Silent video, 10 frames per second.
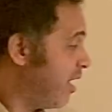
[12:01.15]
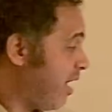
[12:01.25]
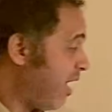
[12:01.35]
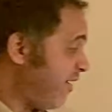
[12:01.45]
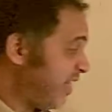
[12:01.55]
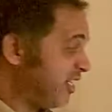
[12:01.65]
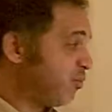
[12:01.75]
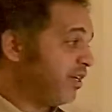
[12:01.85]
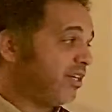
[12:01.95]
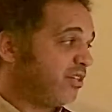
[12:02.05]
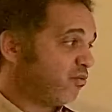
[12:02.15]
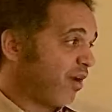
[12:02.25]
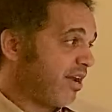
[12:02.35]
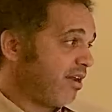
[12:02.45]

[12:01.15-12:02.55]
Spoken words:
And that's what it is right